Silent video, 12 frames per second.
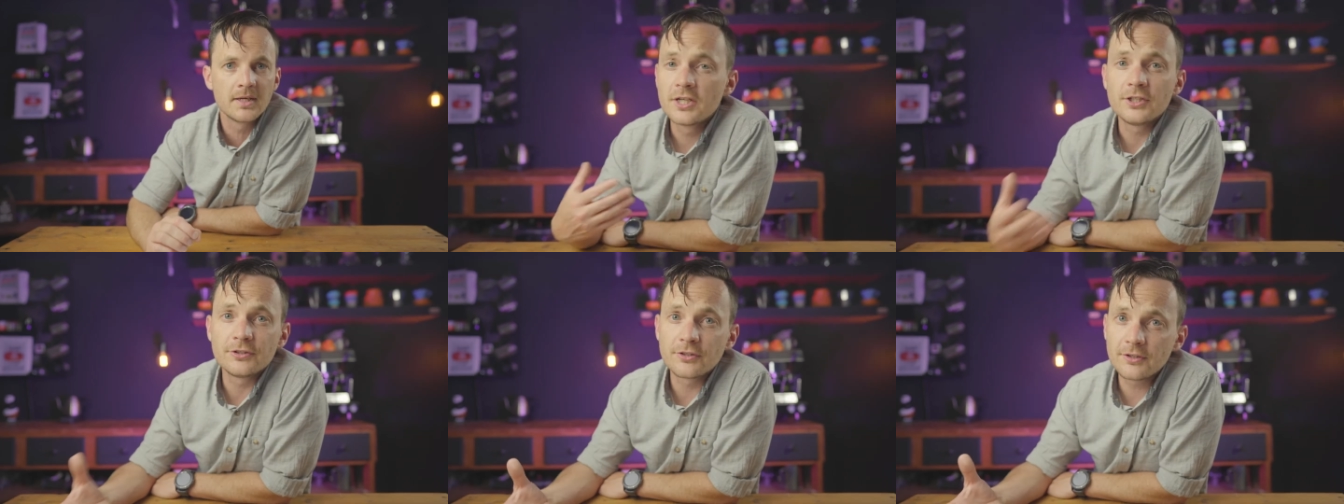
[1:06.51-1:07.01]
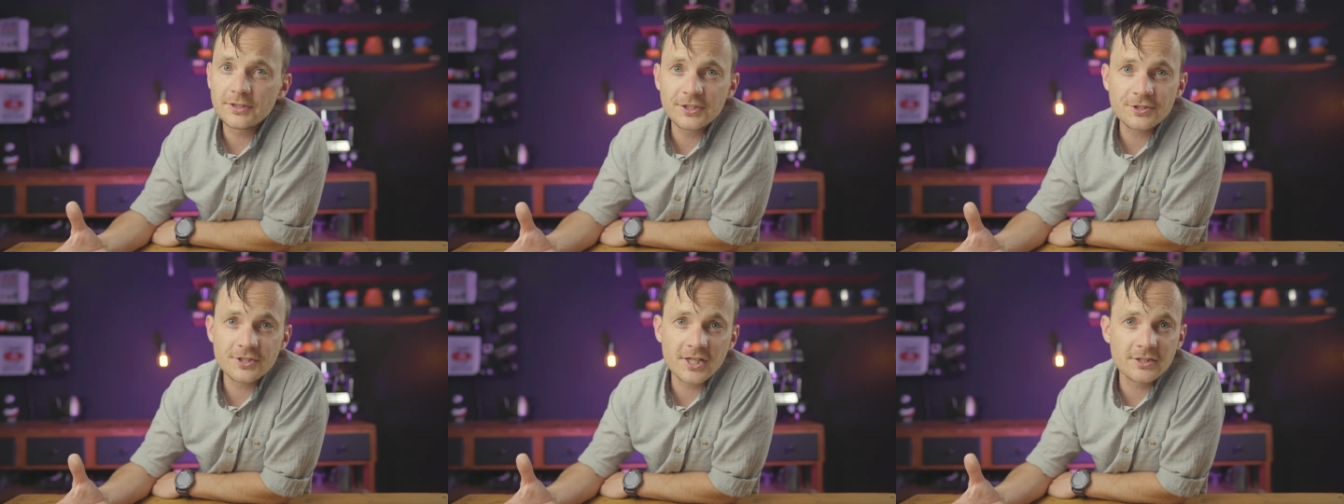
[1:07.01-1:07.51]
You don't need to
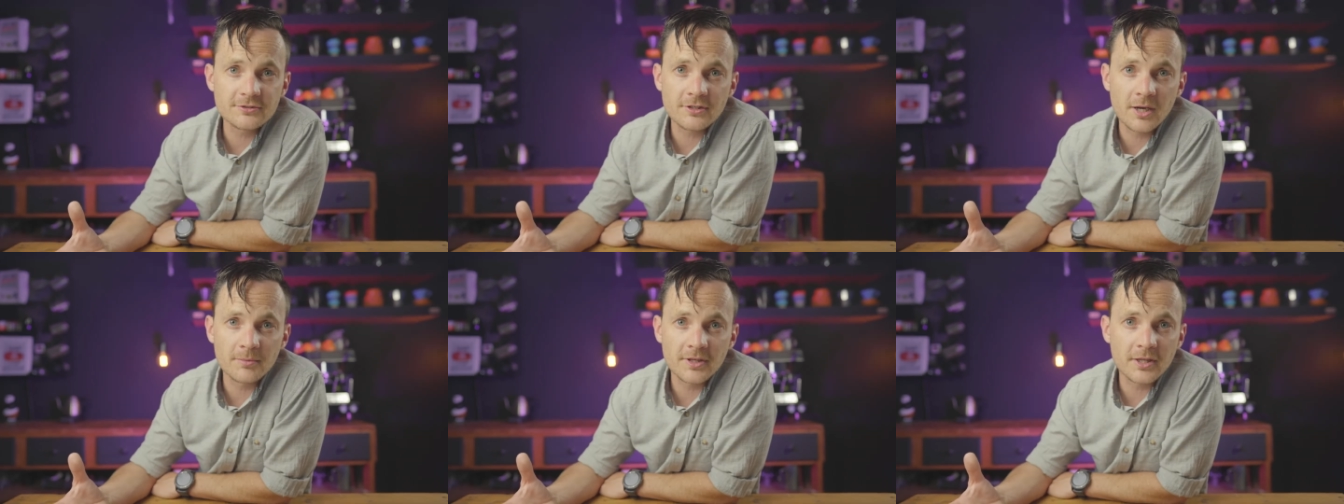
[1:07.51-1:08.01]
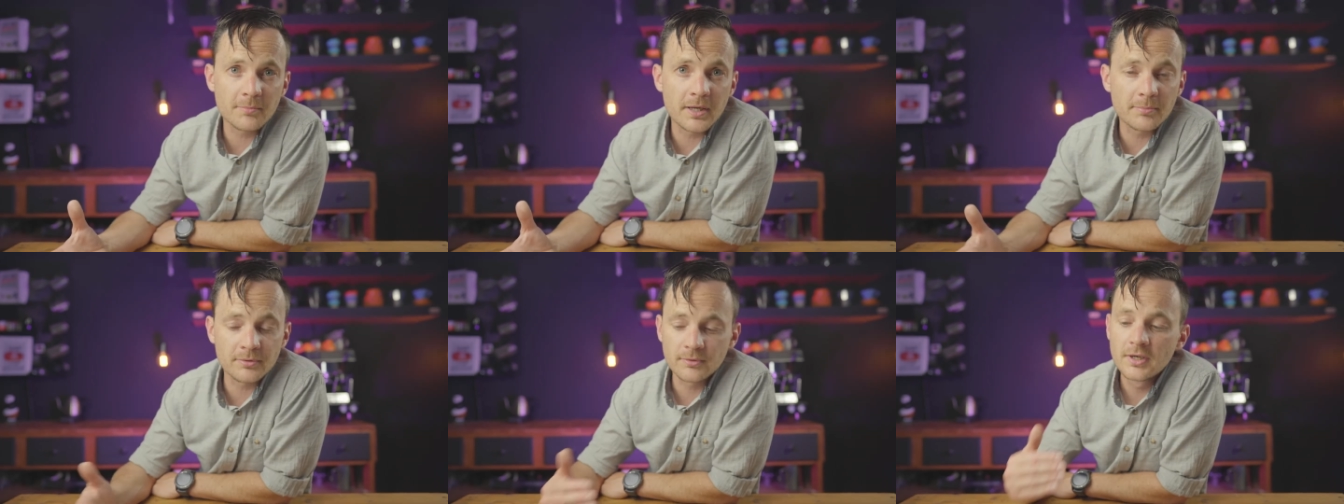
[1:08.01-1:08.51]
share your time with other
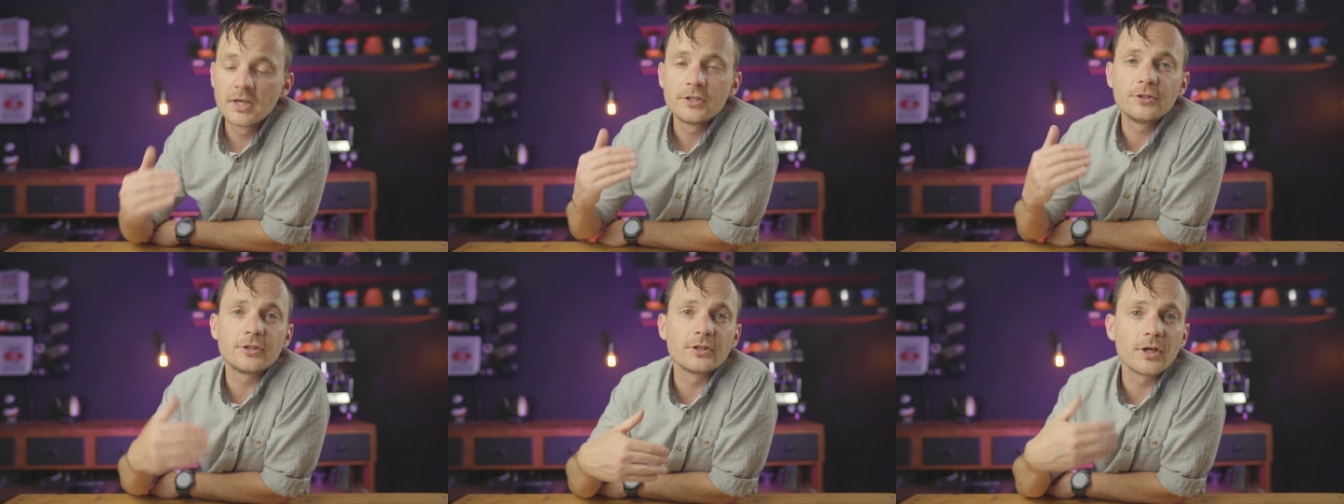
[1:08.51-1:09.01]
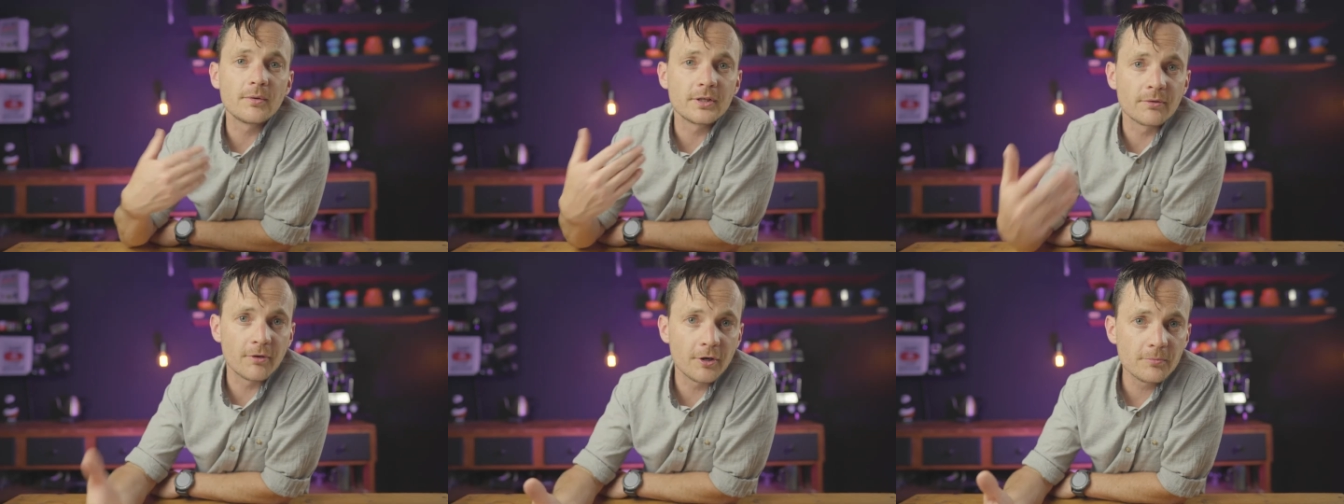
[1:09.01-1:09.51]
people. You can go at
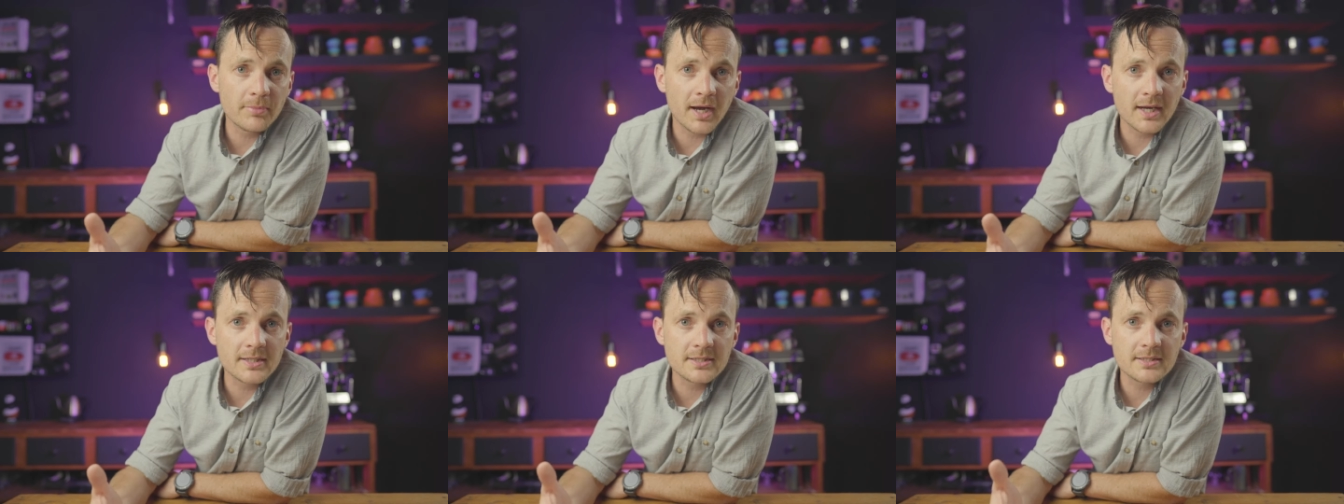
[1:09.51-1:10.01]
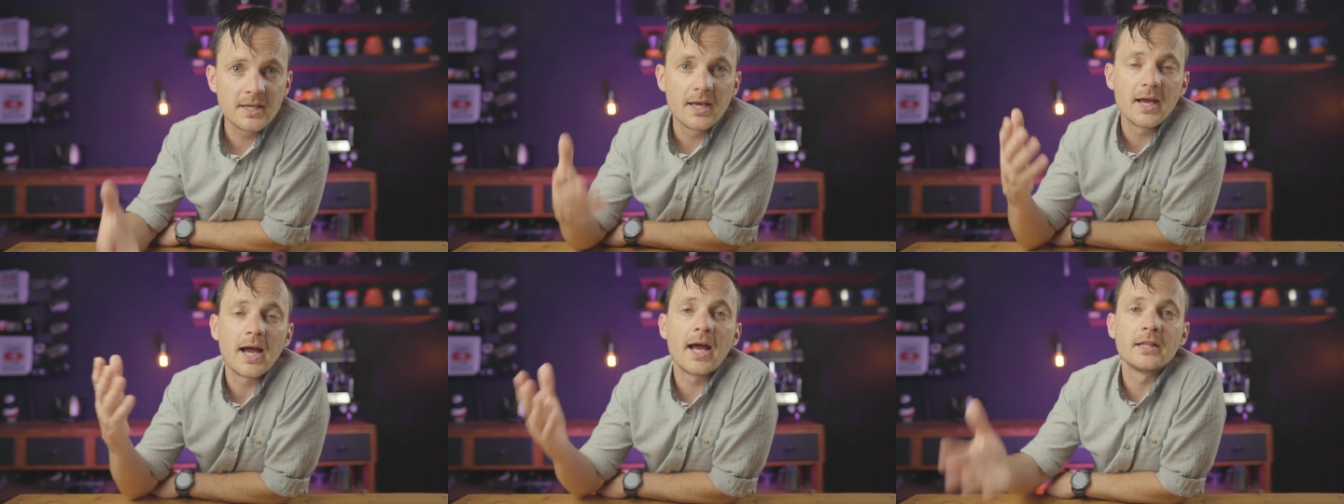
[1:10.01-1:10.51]
your own pace
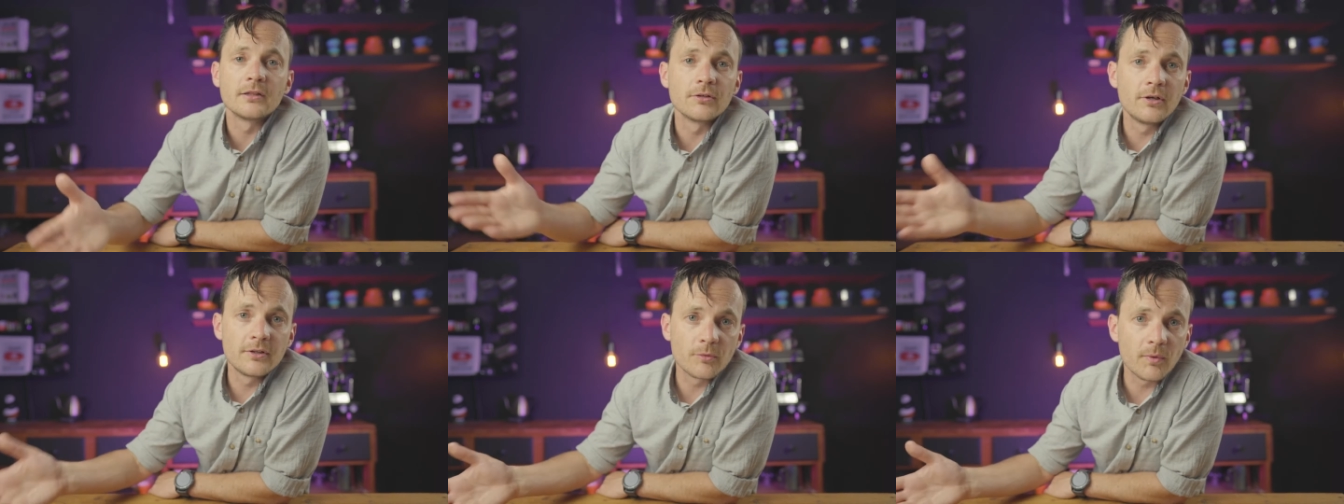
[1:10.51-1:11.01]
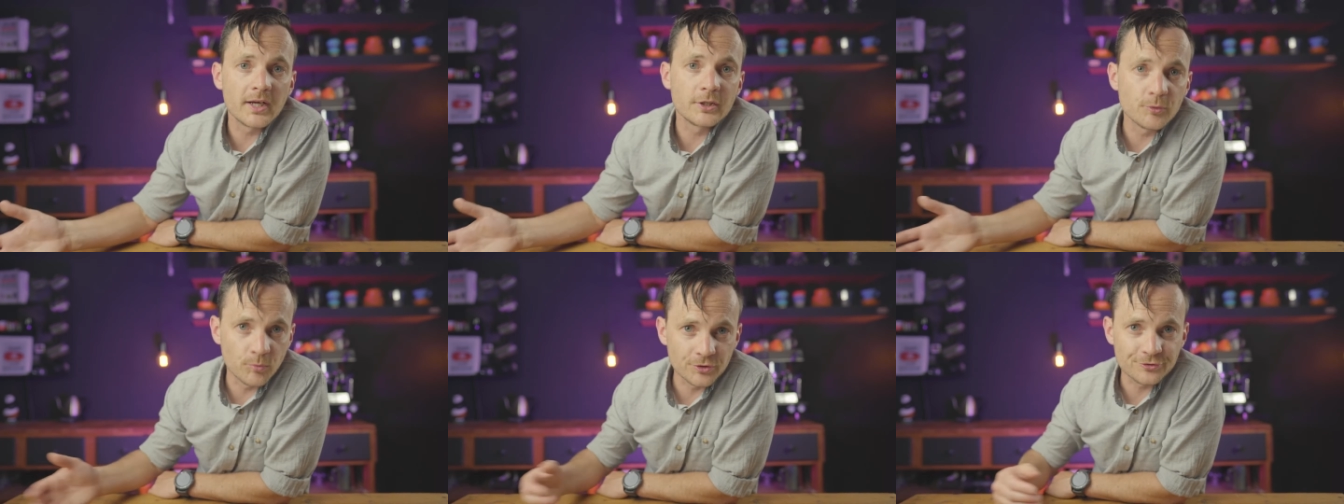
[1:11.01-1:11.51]
and learn the way you
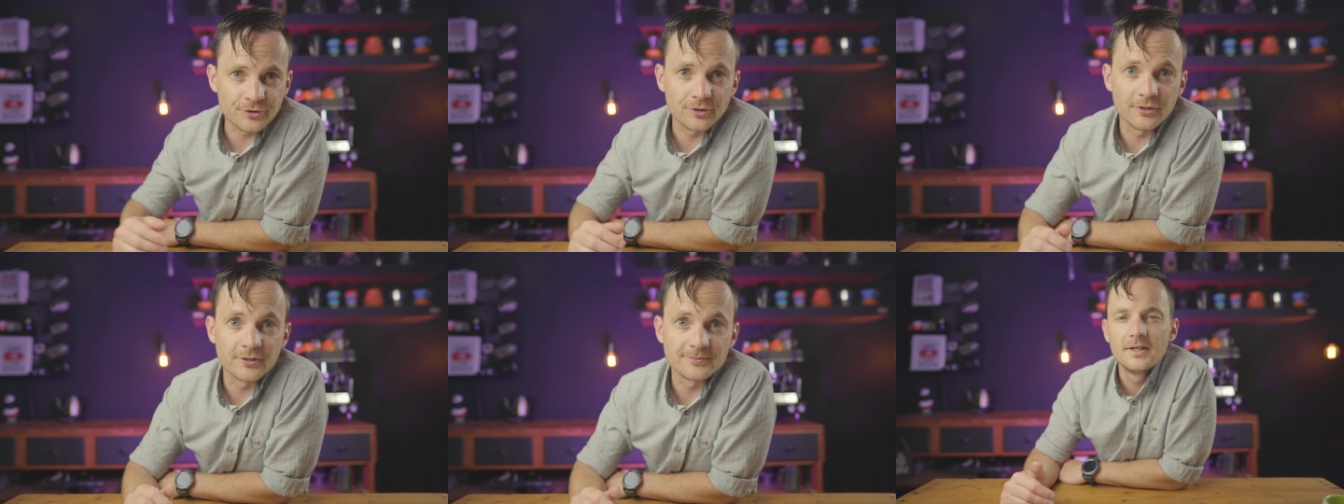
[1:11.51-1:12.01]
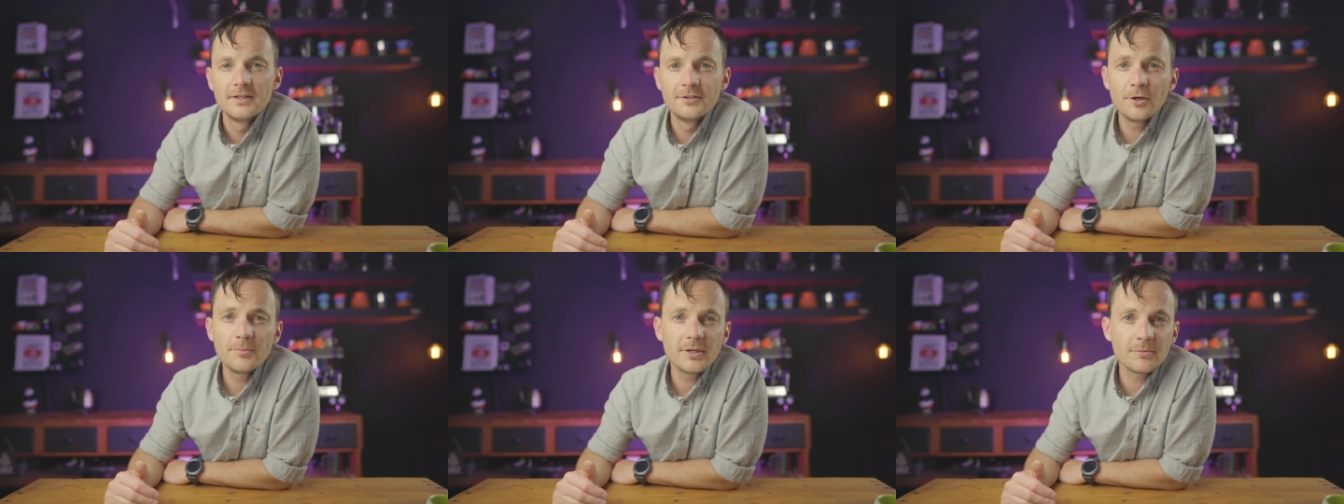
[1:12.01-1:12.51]
want to learn.
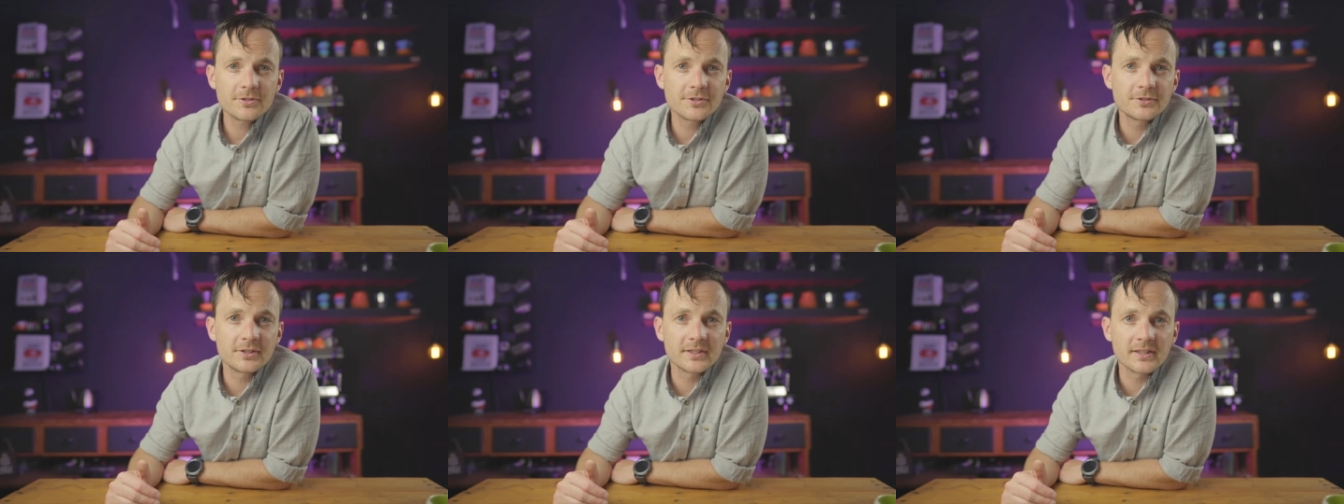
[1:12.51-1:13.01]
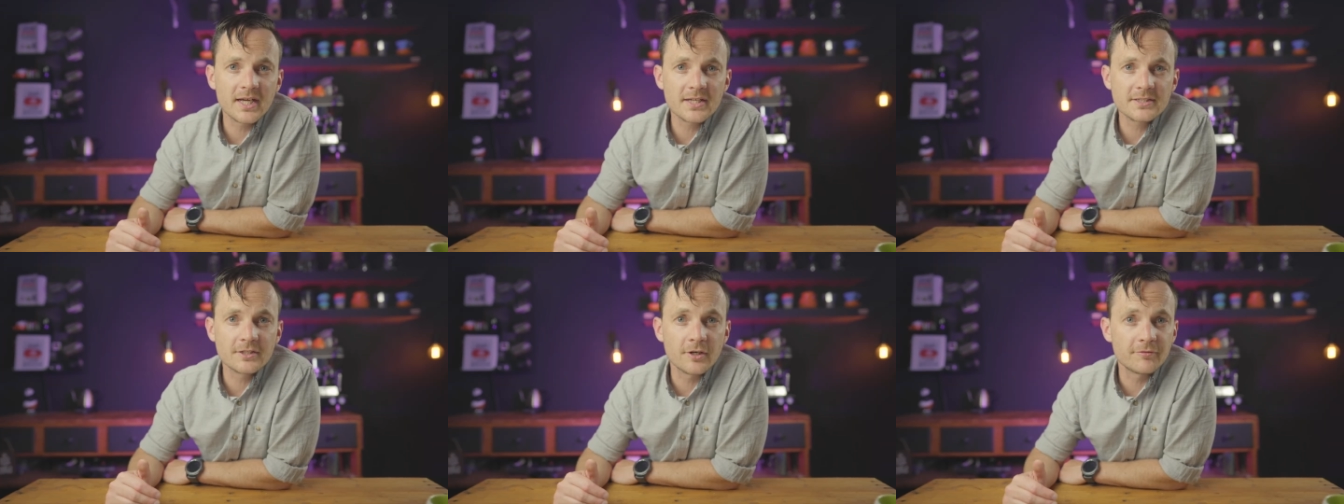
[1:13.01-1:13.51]
Nobody wants to drink
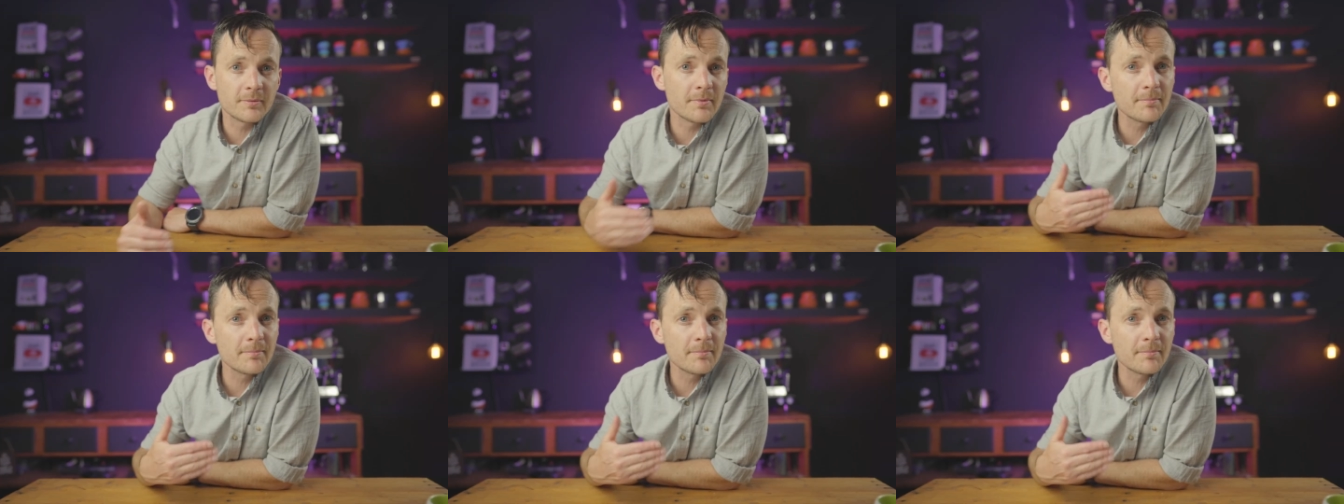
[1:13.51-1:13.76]
lousy coffee, but